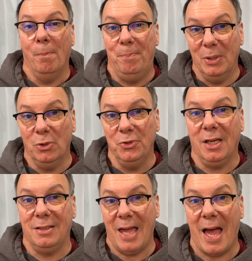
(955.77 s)
building
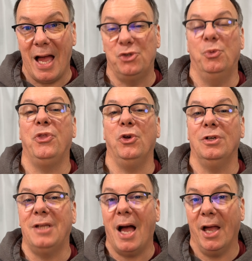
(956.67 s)
attacks with your
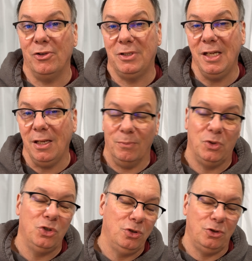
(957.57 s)
entire team.
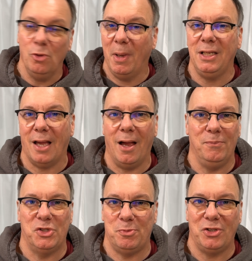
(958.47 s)
Too many
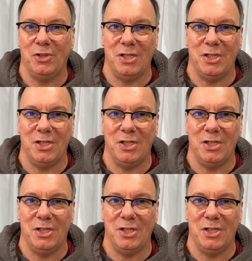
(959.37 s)
times, especially in